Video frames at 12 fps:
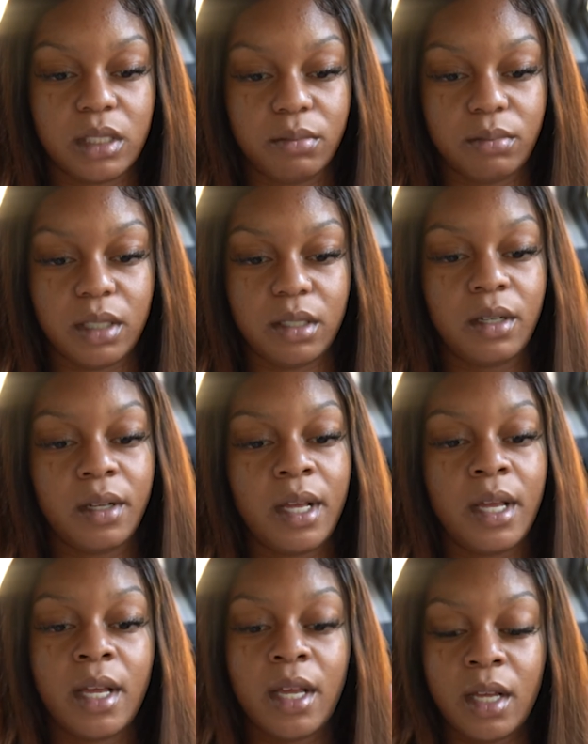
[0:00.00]
something.
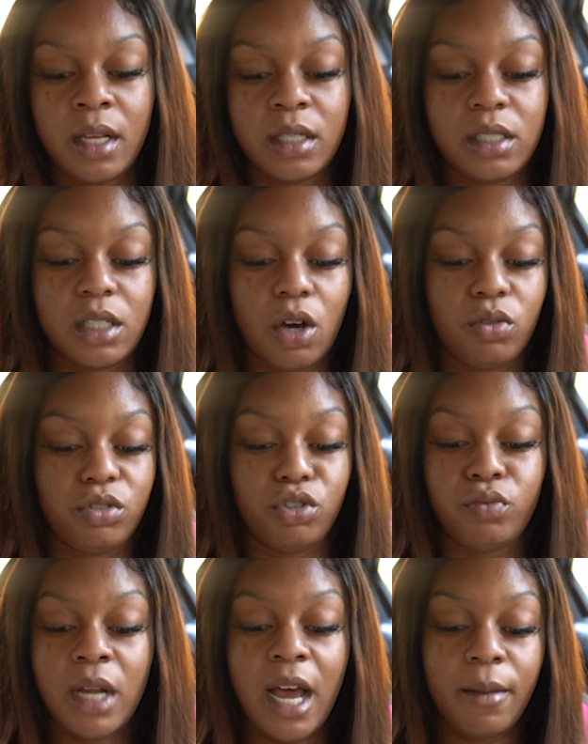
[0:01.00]
So,
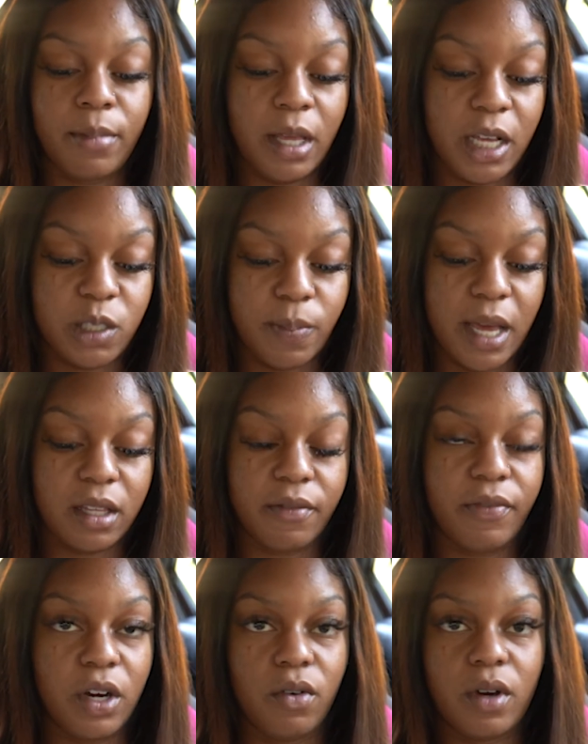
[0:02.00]
do not be expecting
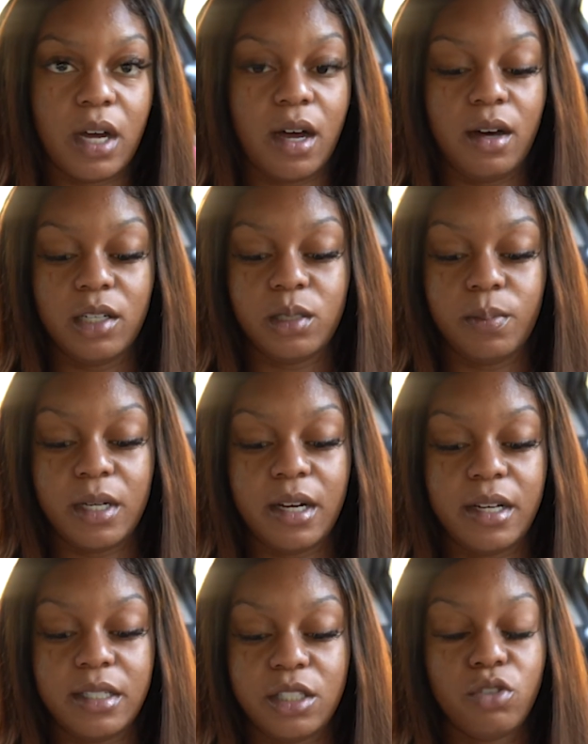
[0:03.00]
phone calls,
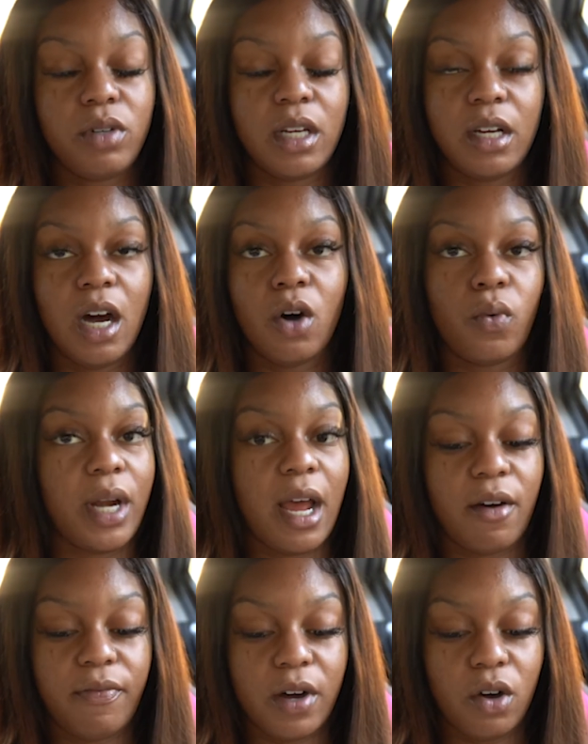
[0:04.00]
because you can go
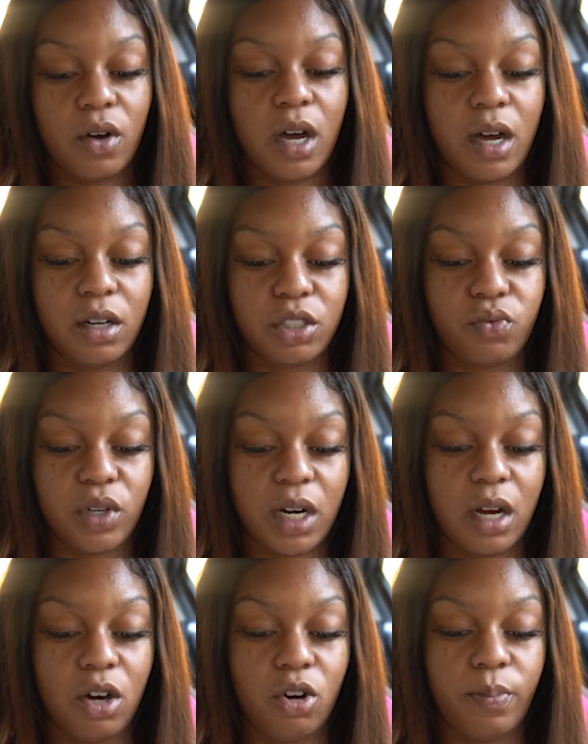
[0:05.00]
without phone calls for the
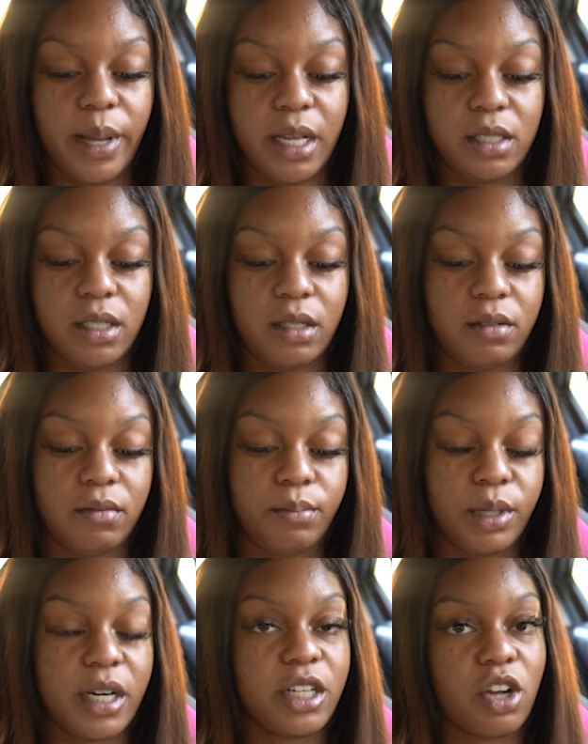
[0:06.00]
whole basic.
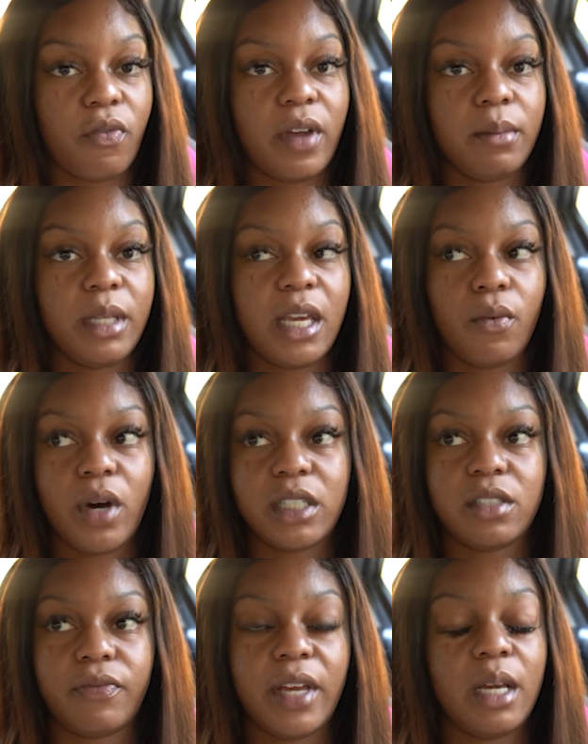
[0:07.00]
Because your family can
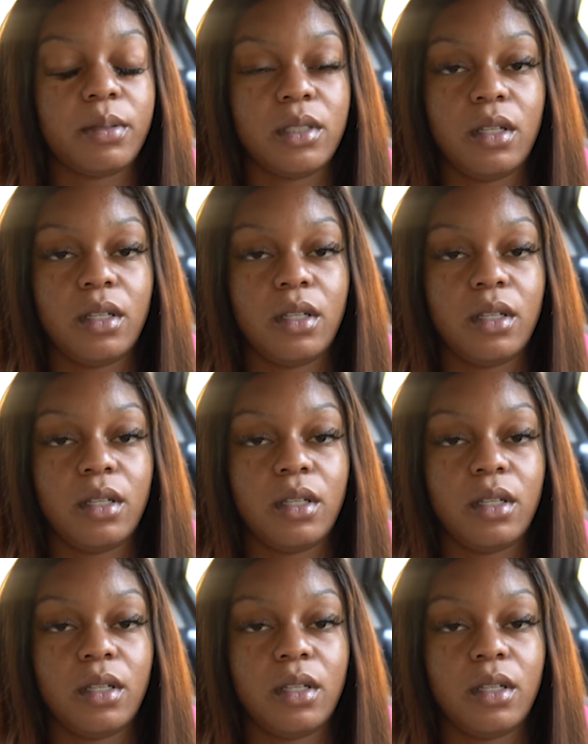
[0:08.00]
watch the fake,